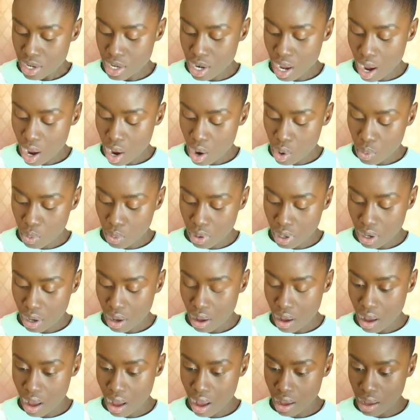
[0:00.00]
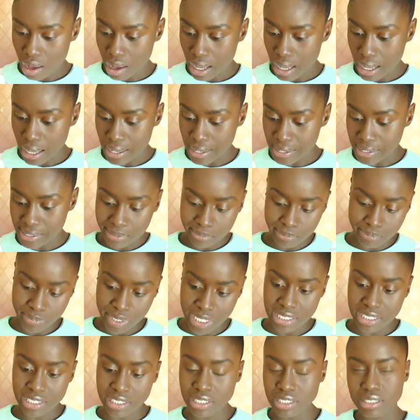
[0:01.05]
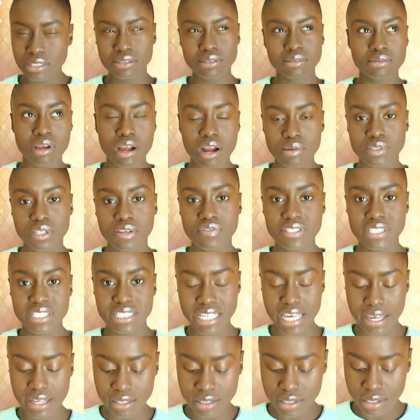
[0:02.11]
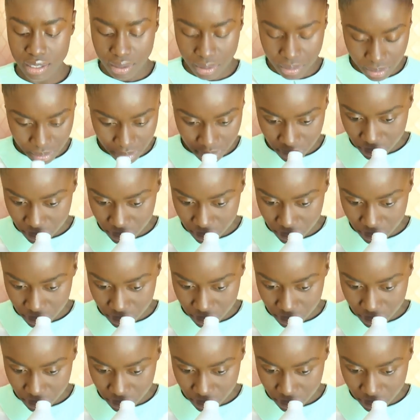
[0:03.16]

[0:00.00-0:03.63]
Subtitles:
Now, in terms of scent,